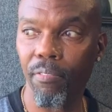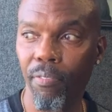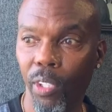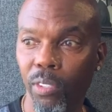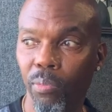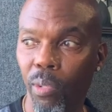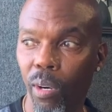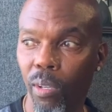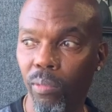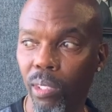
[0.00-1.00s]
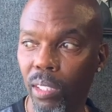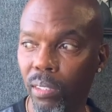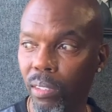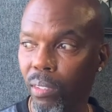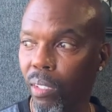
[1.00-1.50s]
first of all, we,
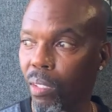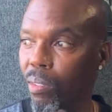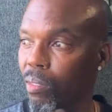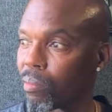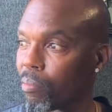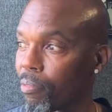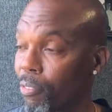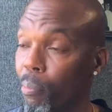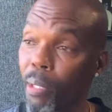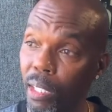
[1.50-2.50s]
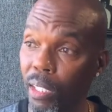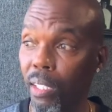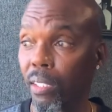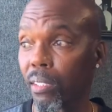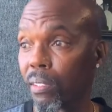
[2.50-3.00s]
you know, for me
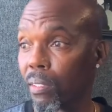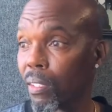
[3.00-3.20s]
is